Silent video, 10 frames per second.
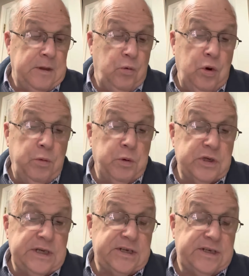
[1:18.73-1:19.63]
whom
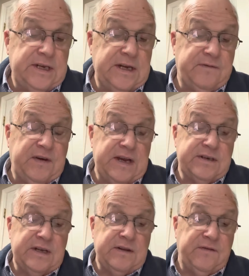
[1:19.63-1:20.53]
resist
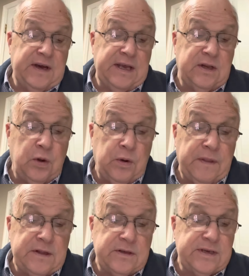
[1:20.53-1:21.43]
steadfast in the faith, knowing
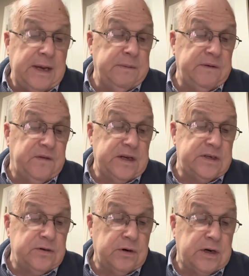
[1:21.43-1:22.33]
that the same
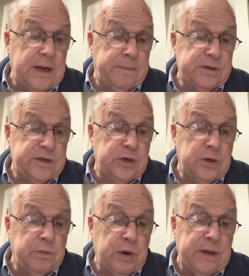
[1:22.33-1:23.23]
afflictions are accomplished in
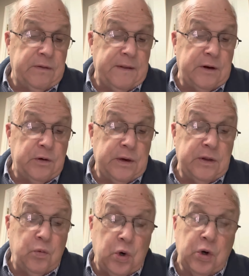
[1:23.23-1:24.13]
your brethren that are
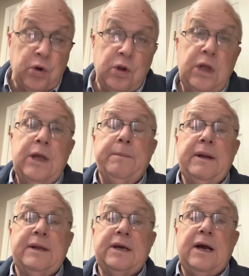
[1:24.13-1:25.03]
in the world.
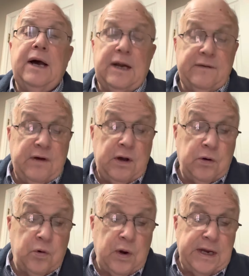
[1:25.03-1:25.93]
But the God of all
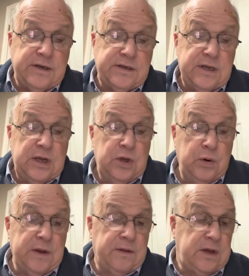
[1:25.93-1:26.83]
grace,
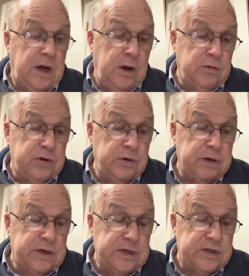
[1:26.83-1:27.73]
who hath called you
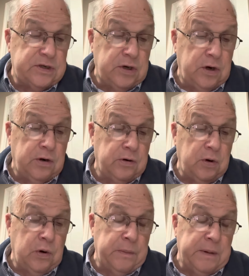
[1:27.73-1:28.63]
into his eternal
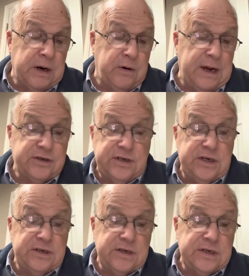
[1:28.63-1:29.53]
glory by Christ
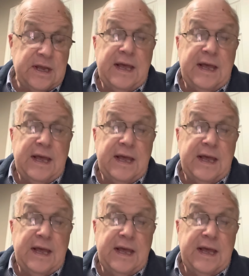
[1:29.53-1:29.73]
Jesus,